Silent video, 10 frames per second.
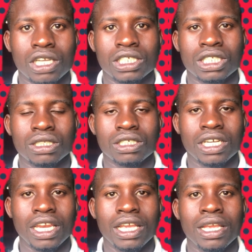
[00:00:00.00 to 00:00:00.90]
It
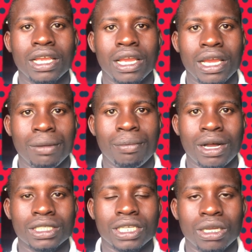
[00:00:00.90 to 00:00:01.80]
really helps
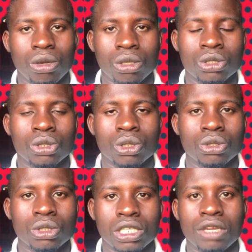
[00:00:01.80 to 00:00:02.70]
us a lot. So
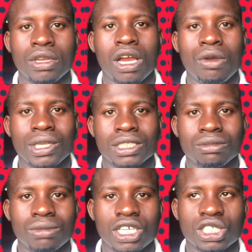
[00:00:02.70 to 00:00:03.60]
today, without
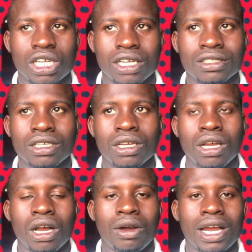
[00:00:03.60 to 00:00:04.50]
wasting much time,
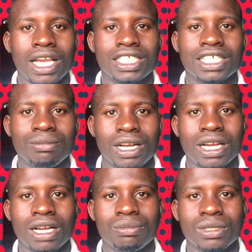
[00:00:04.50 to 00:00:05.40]
our high stake
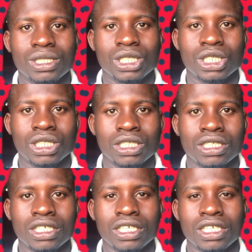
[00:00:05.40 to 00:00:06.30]
banker
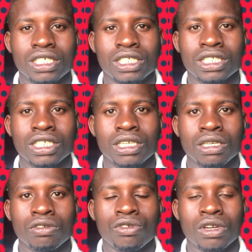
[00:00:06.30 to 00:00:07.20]
prediction is
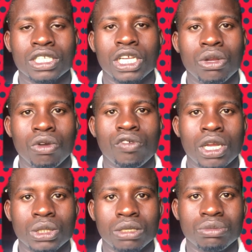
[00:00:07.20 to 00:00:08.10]
from the
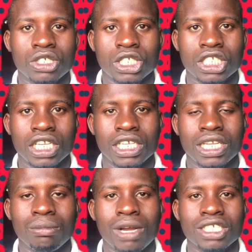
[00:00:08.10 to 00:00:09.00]
UEFA Champions League,
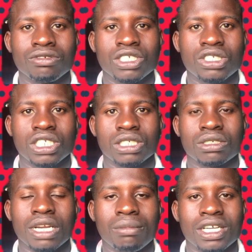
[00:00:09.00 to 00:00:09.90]
the match between
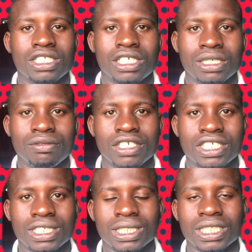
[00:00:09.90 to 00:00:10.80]
Real Madrid
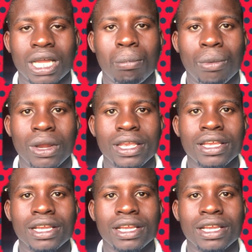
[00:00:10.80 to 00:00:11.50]
versus Napoli.